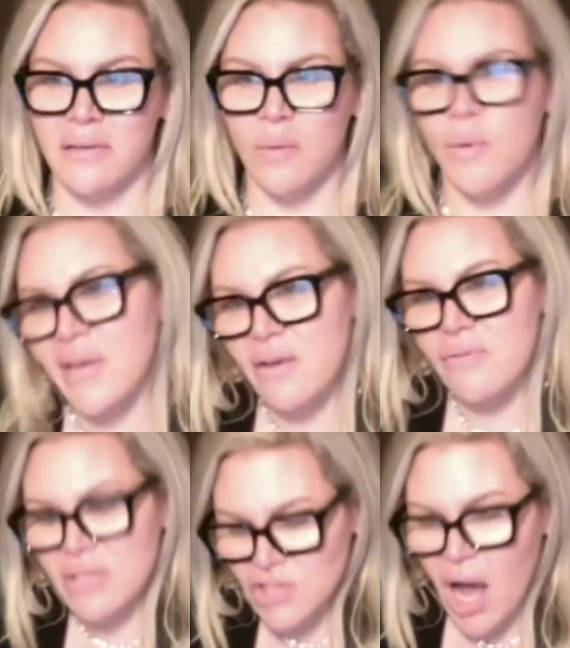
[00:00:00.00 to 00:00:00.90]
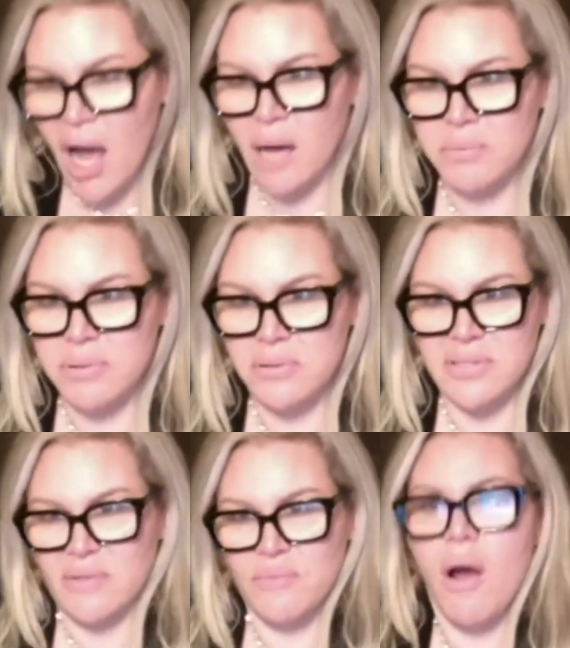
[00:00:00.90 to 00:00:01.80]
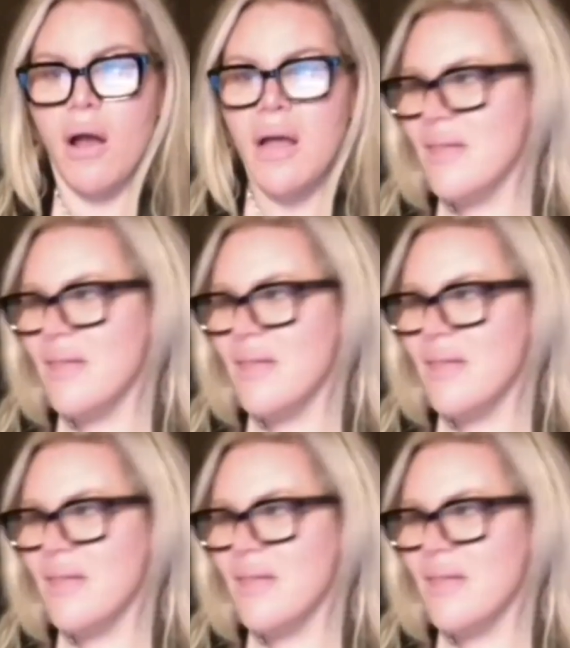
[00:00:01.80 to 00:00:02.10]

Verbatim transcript: Or get a real job. There's nothing wrong.